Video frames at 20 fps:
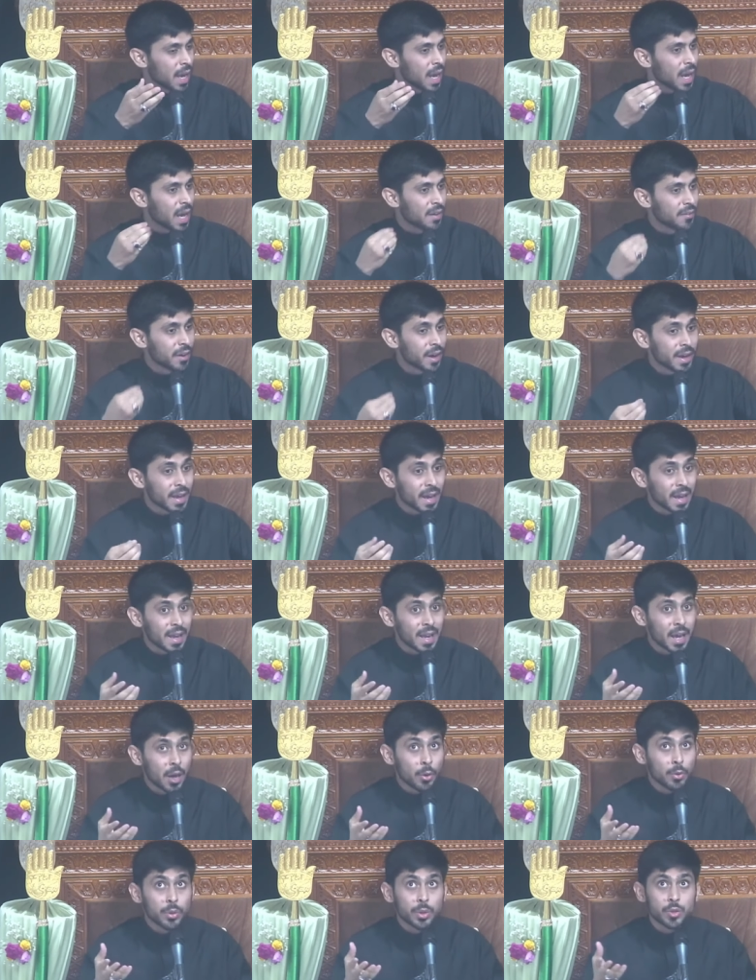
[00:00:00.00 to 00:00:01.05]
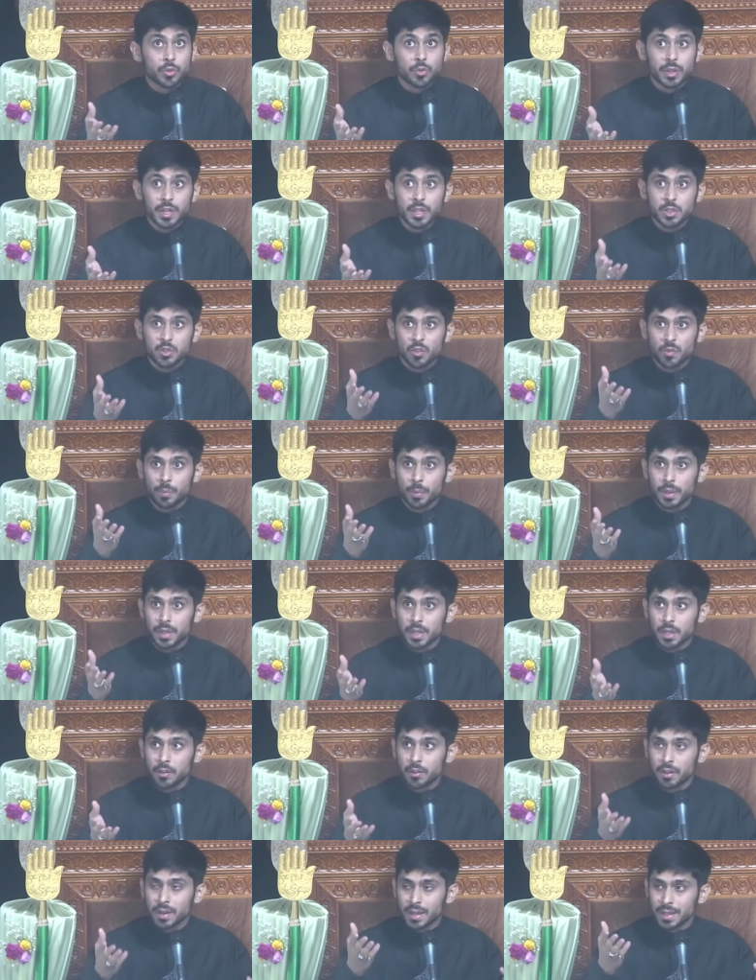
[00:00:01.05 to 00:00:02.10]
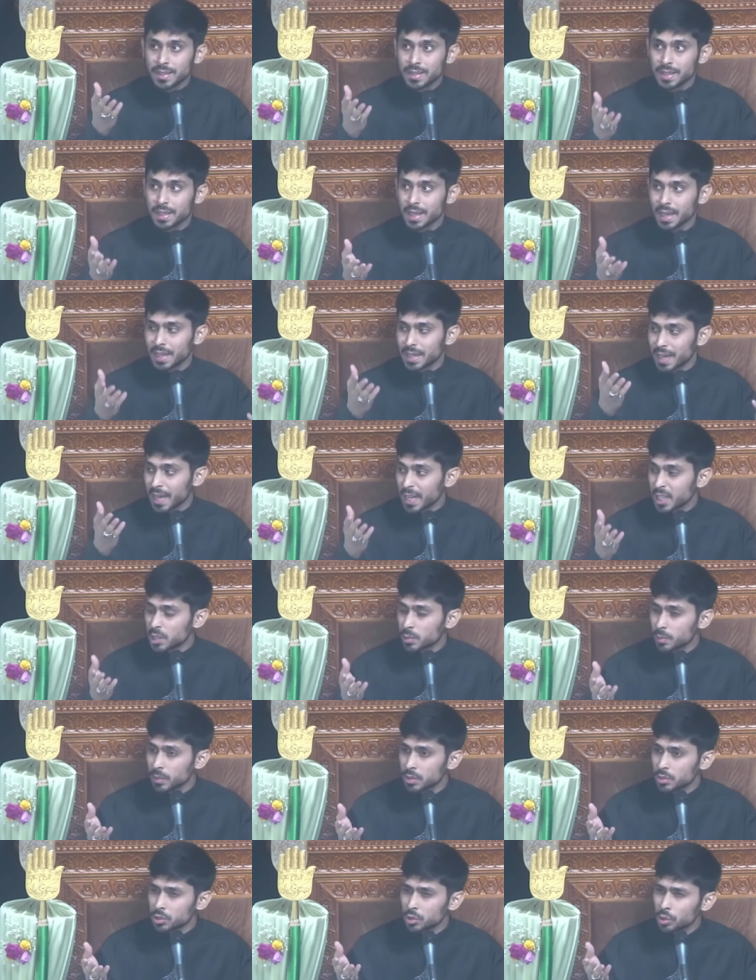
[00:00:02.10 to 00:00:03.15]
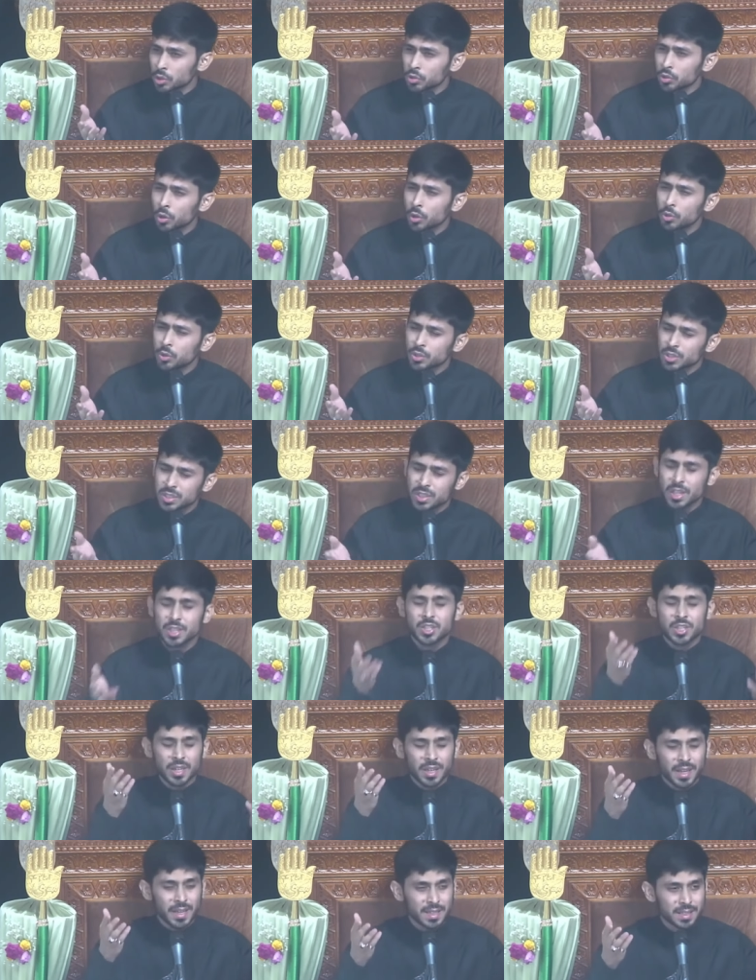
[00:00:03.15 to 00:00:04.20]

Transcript: Have I allowed the trees of materialistic attachments to grow to such an